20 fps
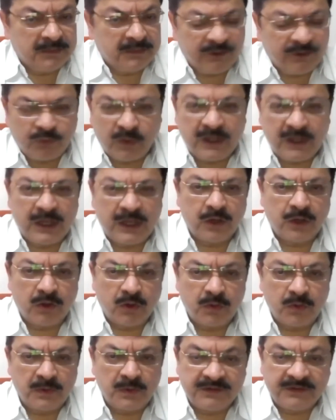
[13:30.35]
that's why I
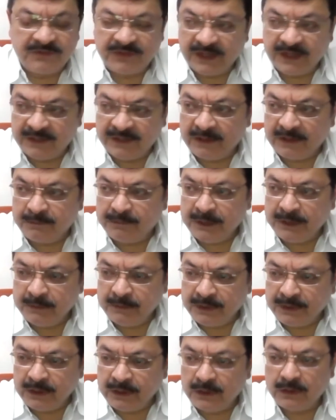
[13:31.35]
always say that
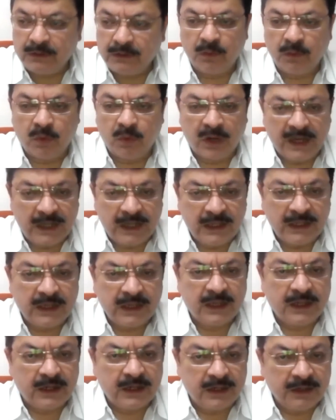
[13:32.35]
people, while they
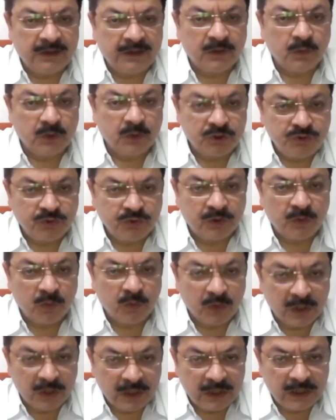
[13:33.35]
are in the virtual
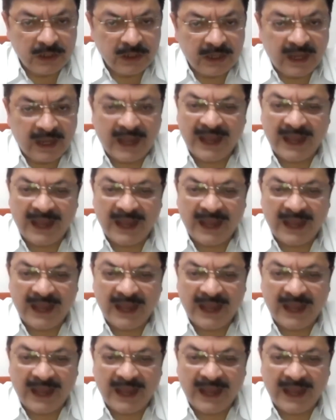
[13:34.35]
world,